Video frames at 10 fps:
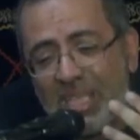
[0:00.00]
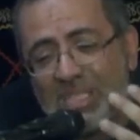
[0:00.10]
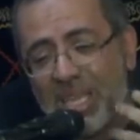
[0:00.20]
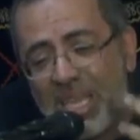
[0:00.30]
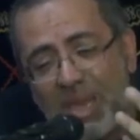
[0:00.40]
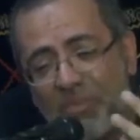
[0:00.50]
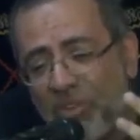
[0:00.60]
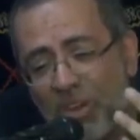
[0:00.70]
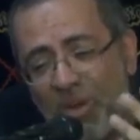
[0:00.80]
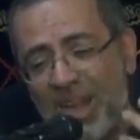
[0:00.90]
sleep
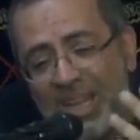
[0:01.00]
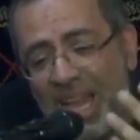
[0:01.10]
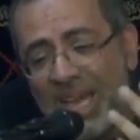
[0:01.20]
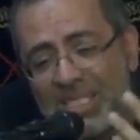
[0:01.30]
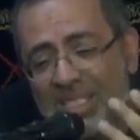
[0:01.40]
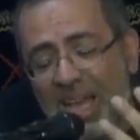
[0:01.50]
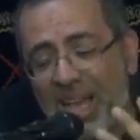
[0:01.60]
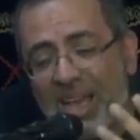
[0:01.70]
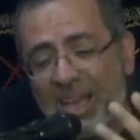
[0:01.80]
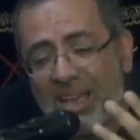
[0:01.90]
for one last
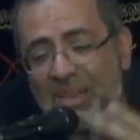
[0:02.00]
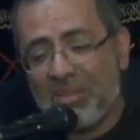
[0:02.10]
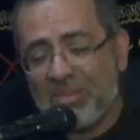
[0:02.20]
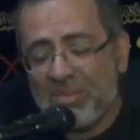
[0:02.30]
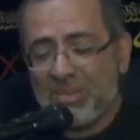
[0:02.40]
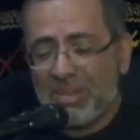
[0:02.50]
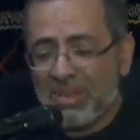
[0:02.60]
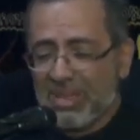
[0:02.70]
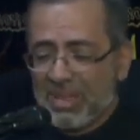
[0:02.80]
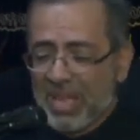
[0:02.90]
time.
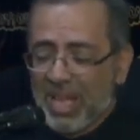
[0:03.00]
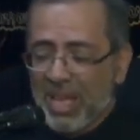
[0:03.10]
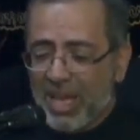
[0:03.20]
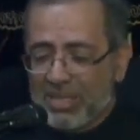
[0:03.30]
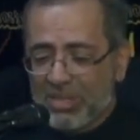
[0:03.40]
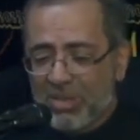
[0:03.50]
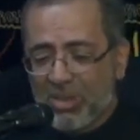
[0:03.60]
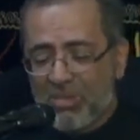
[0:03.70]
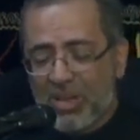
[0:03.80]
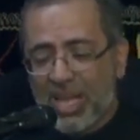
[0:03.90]

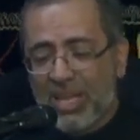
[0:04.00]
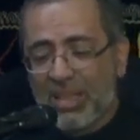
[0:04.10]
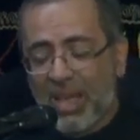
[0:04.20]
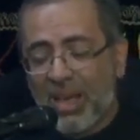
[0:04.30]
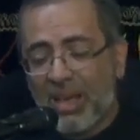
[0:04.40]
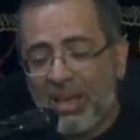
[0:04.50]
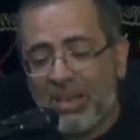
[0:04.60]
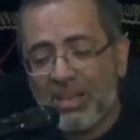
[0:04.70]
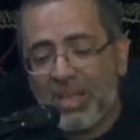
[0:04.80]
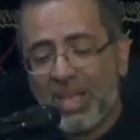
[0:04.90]
Ajrukum
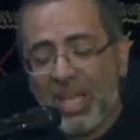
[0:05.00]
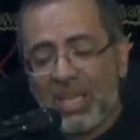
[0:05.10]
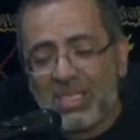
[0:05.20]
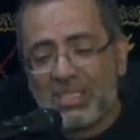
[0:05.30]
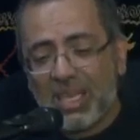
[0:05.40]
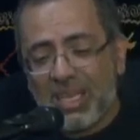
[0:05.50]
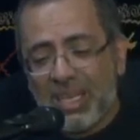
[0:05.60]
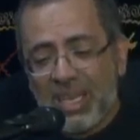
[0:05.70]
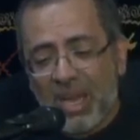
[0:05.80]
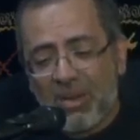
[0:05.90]
alallah.
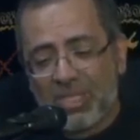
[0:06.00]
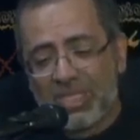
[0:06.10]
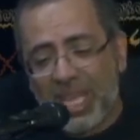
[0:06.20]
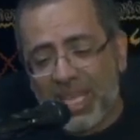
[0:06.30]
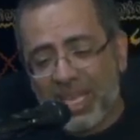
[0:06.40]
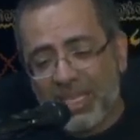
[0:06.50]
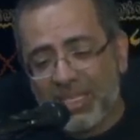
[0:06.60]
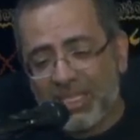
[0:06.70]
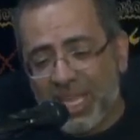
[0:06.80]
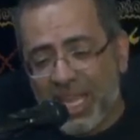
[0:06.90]
Sakina was taken
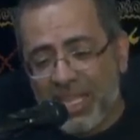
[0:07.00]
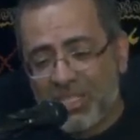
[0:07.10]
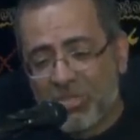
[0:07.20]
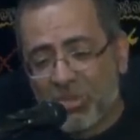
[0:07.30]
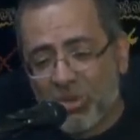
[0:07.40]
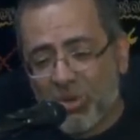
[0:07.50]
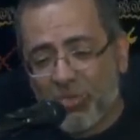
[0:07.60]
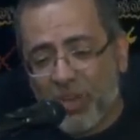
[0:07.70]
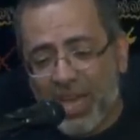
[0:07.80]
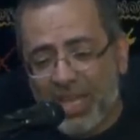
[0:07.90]
in chains to
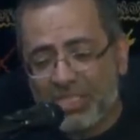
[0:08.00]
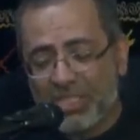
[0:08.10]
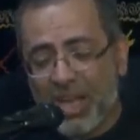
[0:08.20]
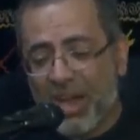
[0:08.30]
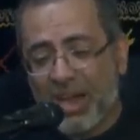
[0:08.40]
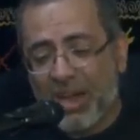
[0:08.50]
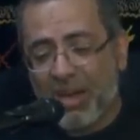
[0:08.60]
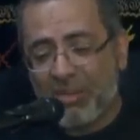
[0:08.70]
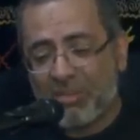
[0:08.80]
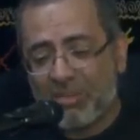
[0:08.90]
Kufa and
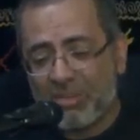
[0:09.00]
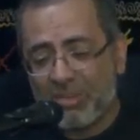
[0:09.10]
Sham.